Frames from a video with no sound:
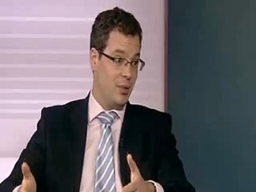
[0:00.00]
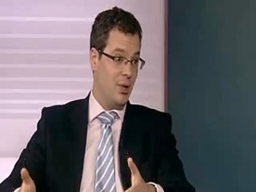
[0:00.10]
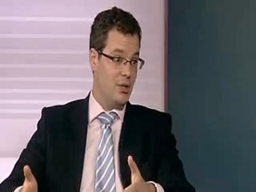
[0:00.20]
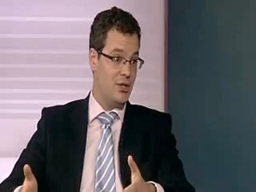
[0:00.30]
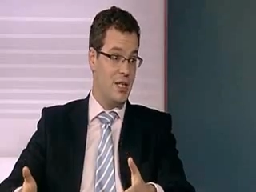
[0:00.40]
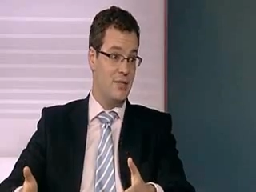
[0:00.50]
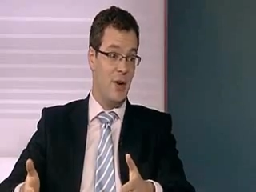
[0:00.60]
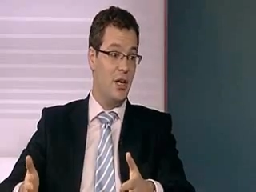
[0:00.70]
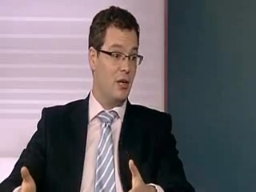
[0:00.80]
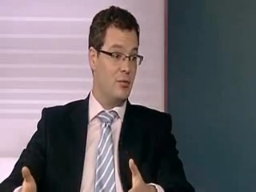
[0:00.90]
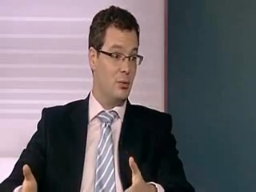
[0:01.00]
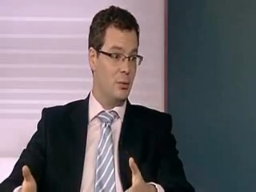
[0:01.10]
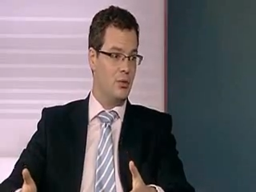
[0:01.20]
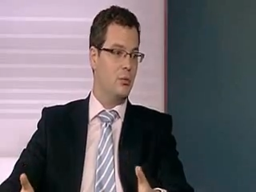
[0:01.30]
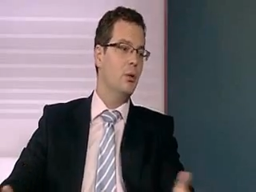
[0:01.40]
purse has finite
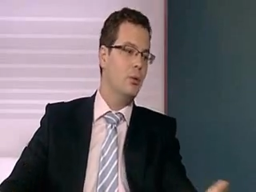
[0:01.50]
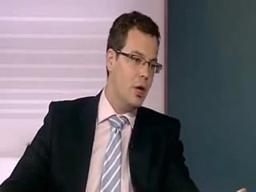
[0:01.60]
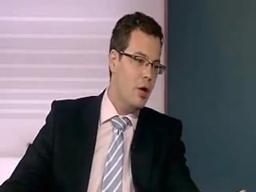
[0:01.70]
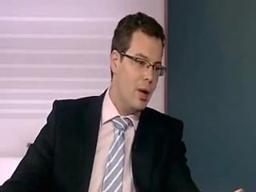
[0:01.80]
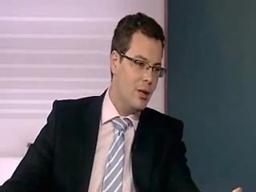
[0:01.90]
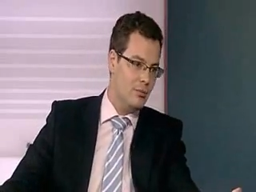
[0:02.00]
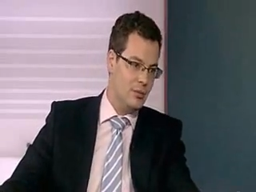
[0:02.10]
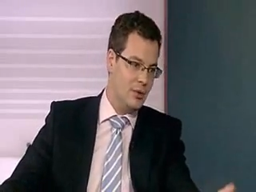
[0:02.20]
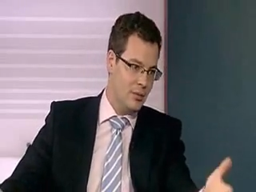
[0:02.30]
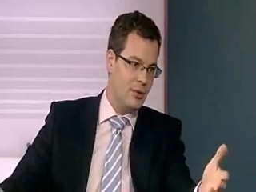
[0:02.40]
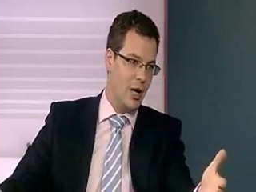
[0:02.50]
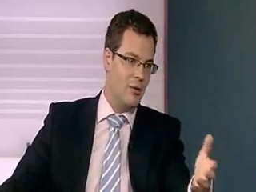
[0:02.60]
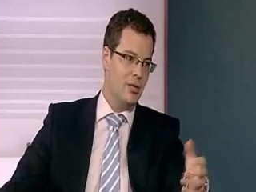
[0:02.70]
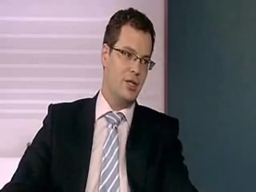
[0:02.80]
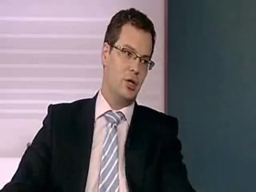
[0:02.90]
resources. We all know about the
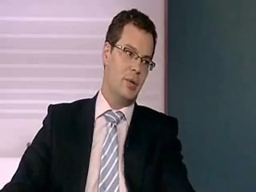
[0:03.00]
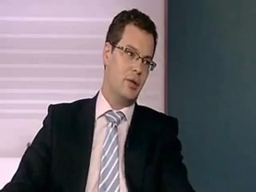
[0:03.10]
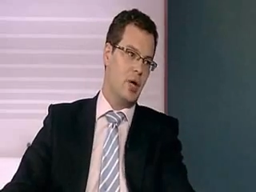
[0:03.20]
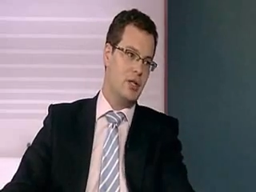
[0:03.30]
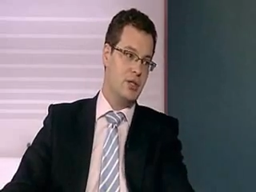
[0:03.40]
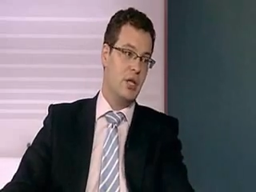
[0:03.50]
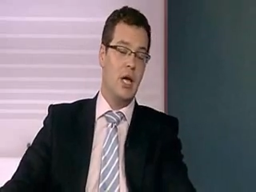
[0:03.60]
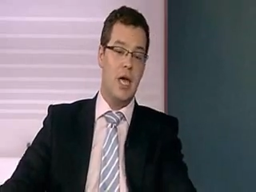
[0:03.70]
current economic crisis.